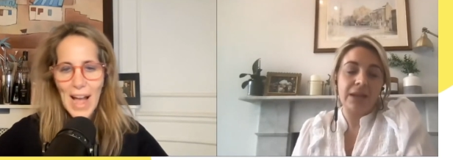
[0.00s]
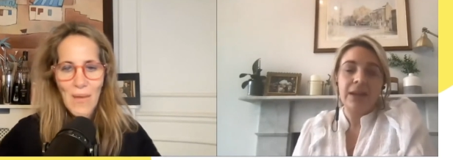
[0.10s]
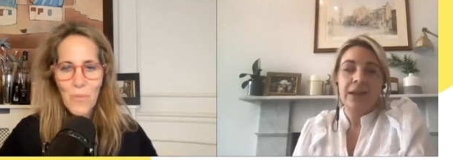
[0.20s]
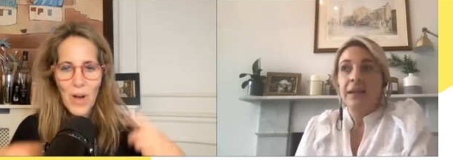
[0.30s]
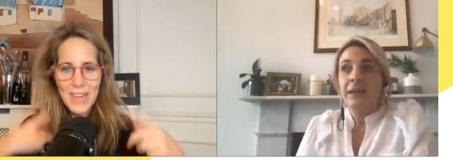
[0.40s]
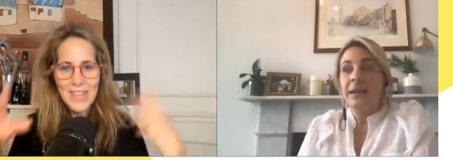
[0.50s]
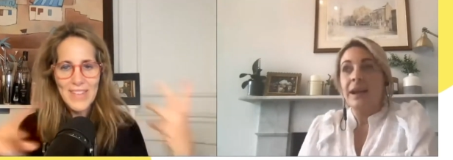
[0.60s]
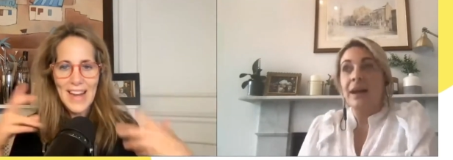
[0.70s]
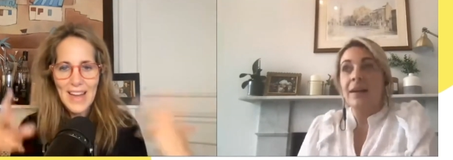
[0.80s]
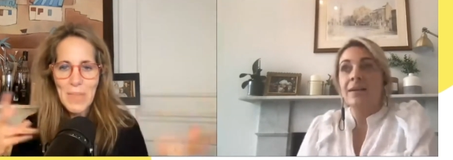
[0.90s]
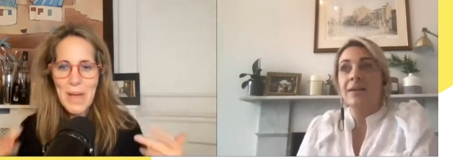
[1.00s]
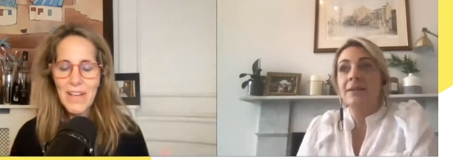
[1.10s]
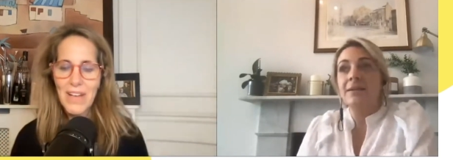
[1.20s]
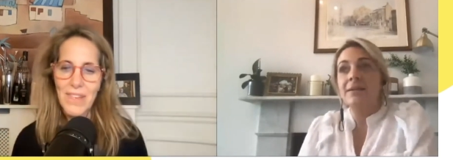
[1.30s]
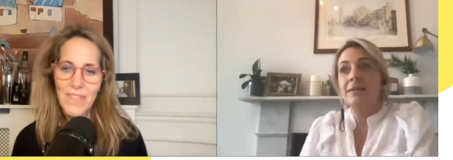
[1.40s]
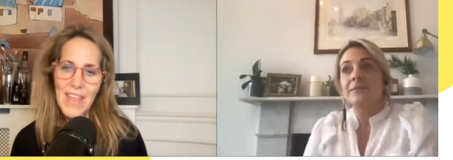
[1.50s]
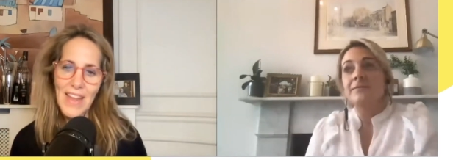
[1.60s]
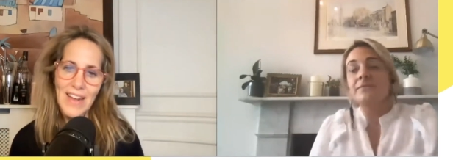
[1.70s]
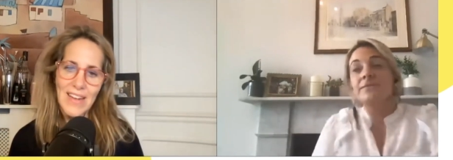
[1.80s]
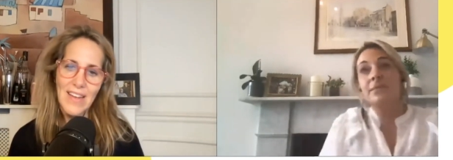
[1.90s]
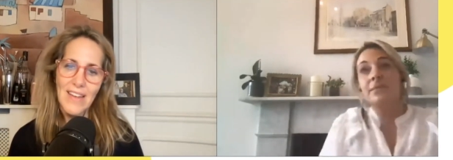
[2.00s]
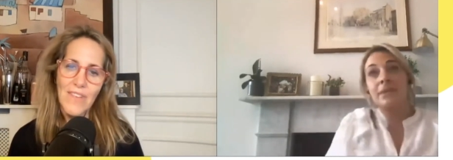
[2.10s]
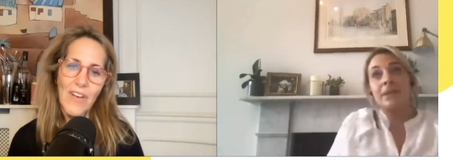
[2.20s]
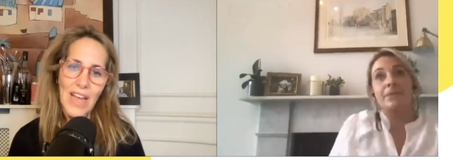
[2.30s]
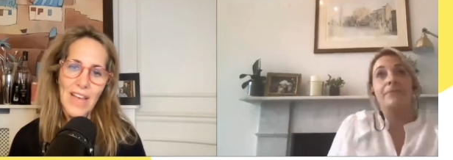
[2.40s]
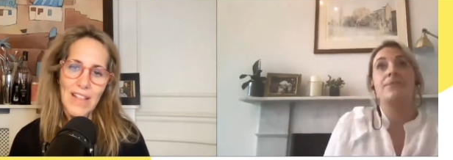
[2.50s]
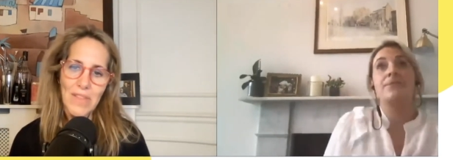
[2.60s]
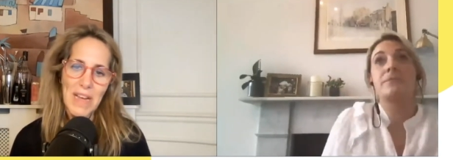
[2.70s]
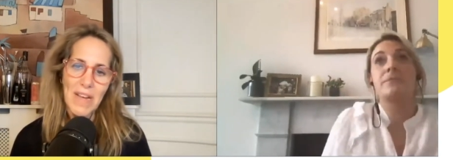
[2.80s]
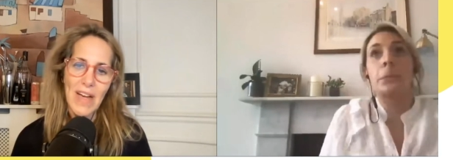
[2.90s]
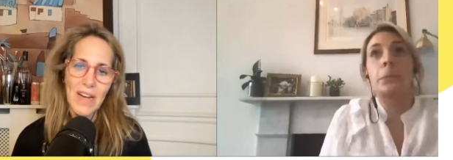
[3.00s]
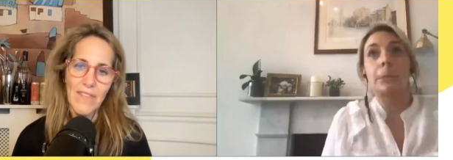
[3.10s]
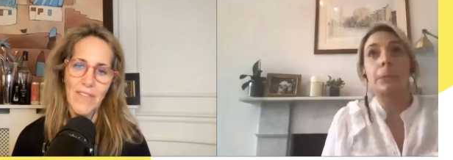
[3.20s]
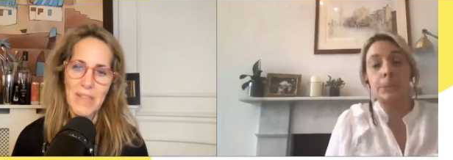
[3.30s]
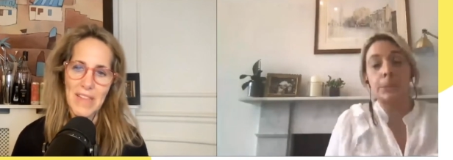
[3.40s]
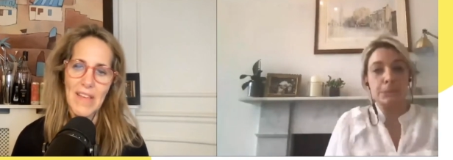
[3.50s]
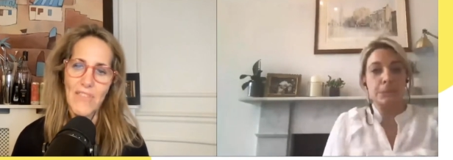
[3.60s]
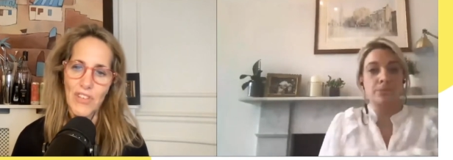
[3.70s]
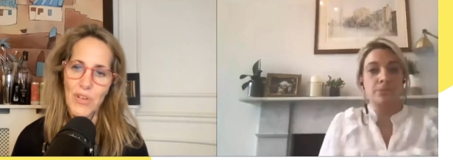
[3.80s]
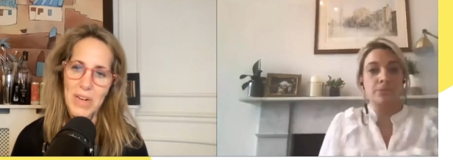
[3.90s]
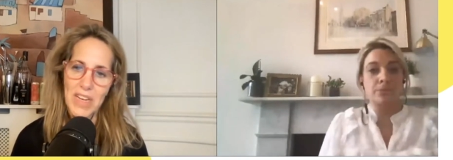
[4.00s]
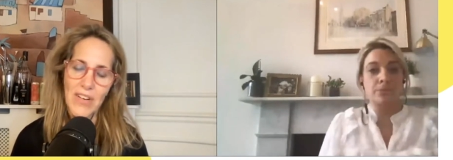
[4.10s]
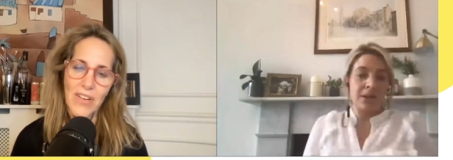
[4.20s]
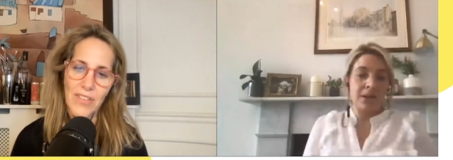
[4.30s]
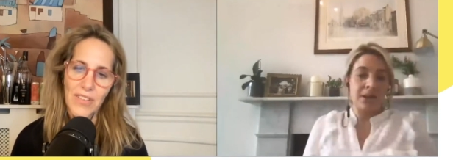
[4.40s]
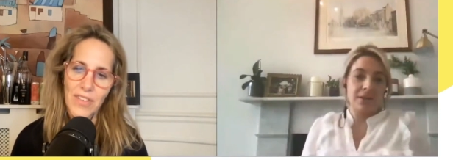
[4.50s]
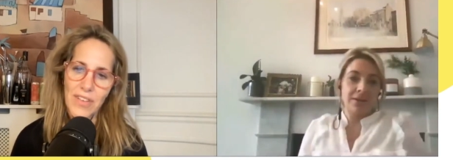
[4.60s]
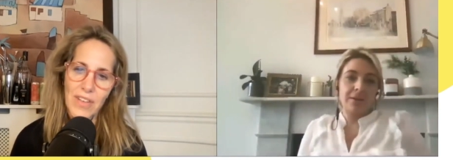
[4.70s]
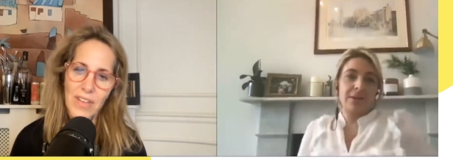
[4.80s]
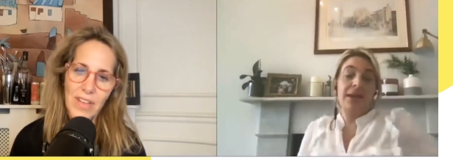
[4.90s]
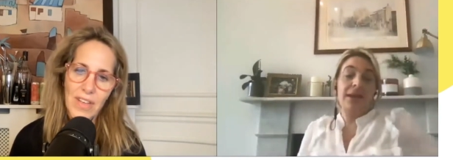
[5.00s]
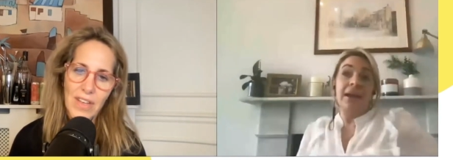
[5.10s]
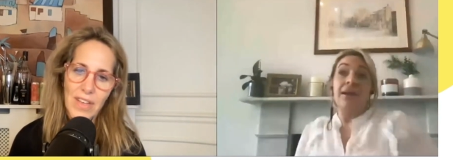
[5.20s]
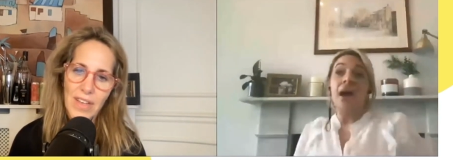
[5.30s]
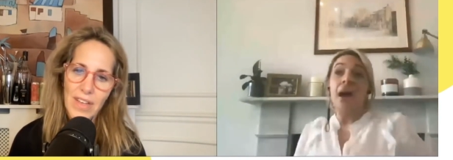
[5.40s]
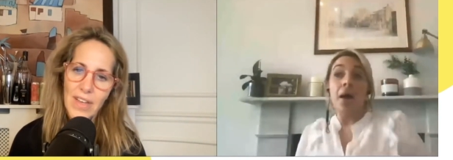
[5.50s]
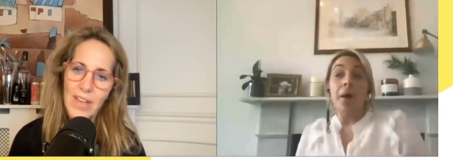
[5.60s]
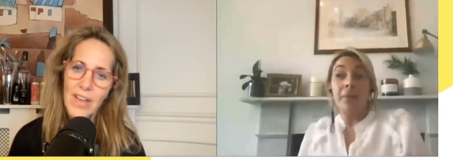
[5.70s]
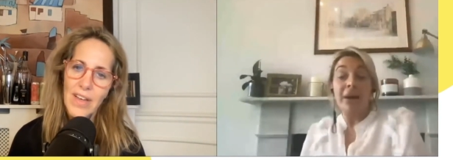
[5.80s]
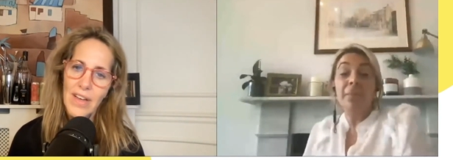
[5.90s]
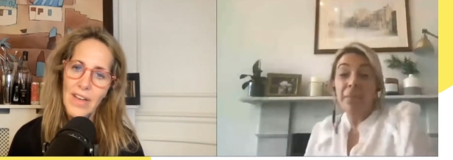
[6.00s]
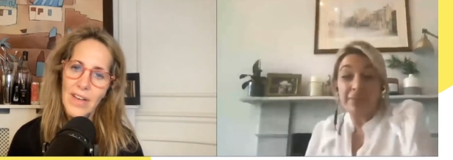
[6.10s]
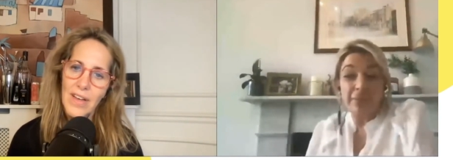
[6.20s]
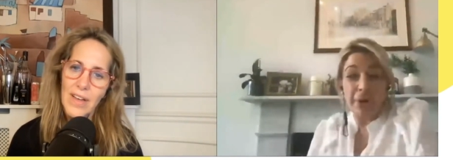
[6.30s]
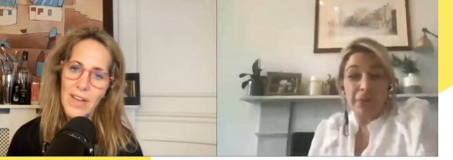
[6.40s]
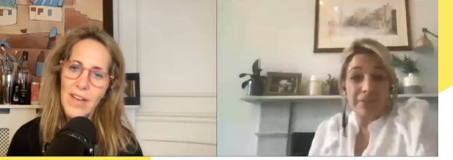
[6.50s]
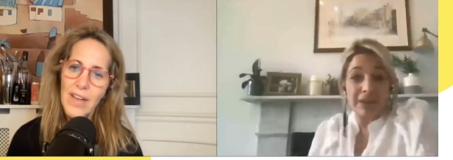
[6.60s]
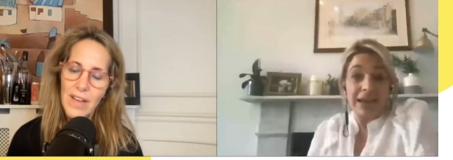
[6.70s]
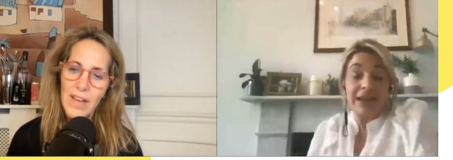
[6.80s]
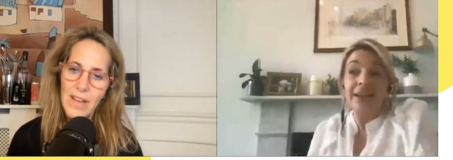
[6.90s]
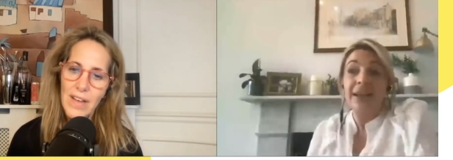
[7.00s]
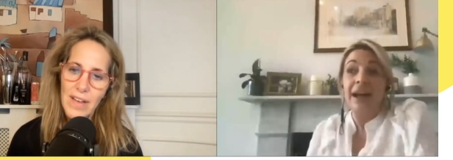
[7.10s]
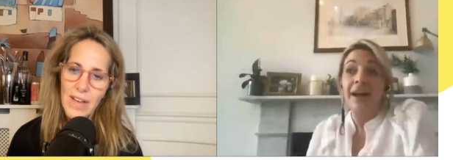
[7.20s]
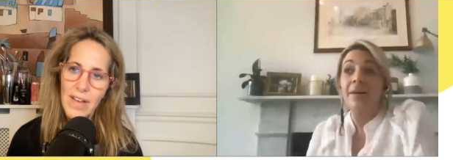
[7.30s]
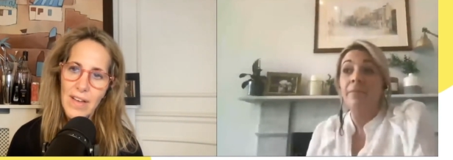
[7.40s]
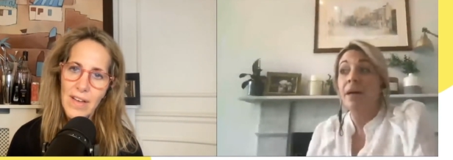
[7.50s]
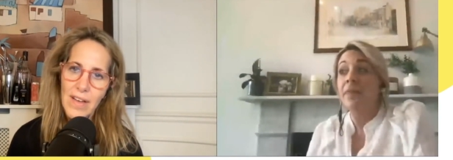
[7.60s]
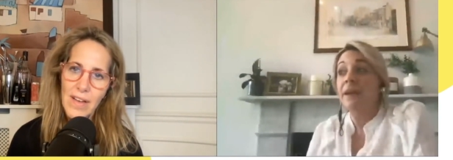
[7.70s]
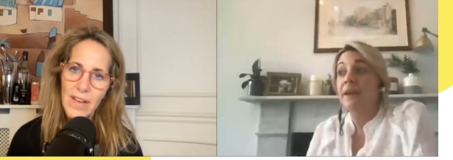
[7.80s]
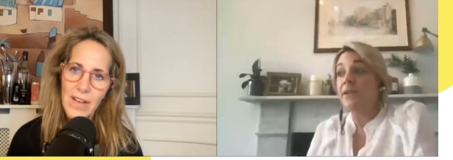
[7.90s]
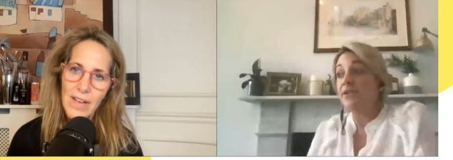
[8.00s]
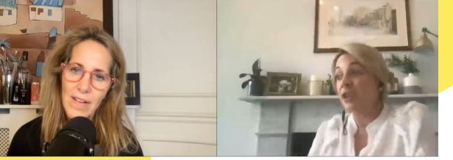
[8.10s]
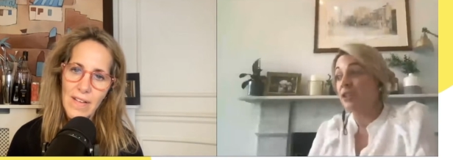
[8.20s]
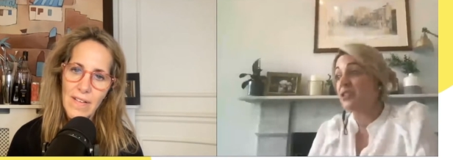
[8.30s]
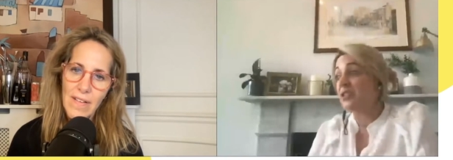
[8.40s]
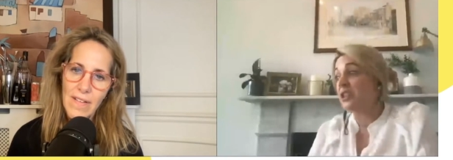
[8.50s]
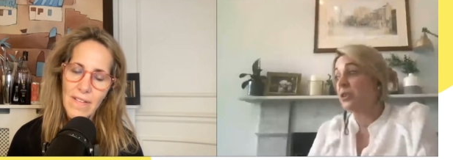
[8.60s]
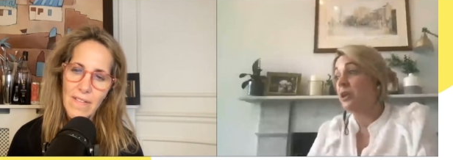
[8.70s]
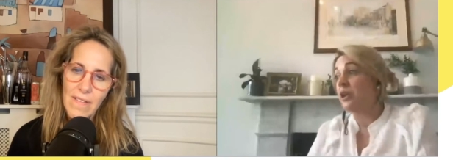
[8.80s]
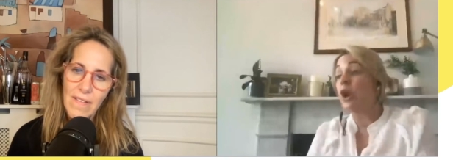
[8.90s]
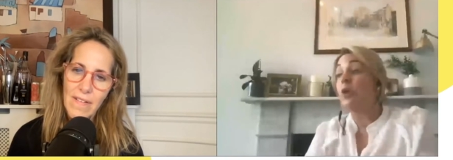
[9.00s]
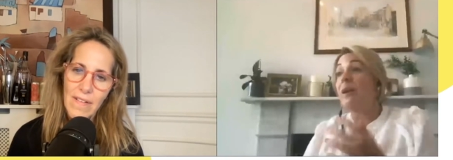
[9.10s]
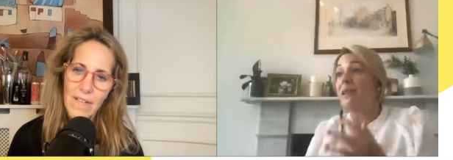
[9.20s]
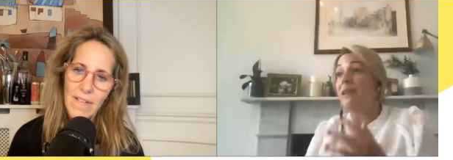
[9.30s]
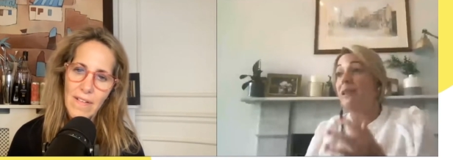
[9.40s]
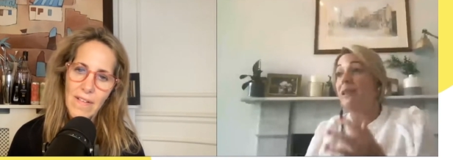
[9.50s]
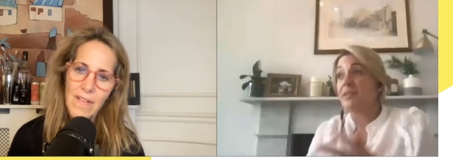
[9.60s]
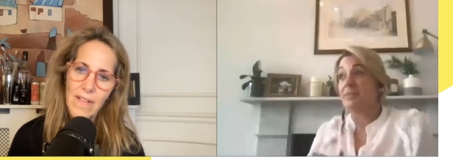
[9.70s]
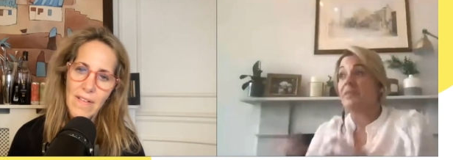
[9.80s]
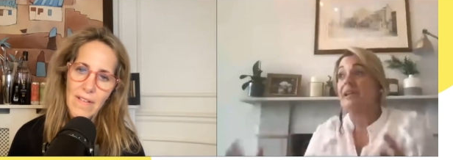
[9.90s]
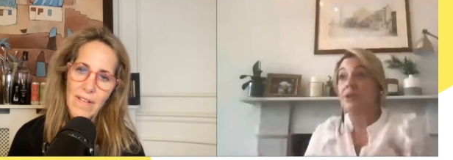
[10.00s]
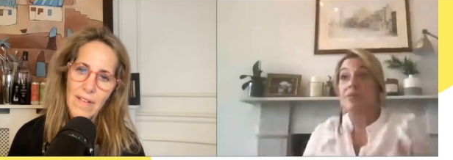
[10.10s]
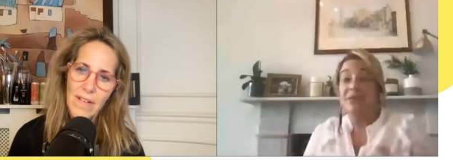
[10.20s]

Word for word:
Speaker 1: What did that come out of, that idea of, okay, let's make a vodka from this after so many years?
Speaker 2: Yeah. A bit, a bit of both, really. Um, they just, knowing the potato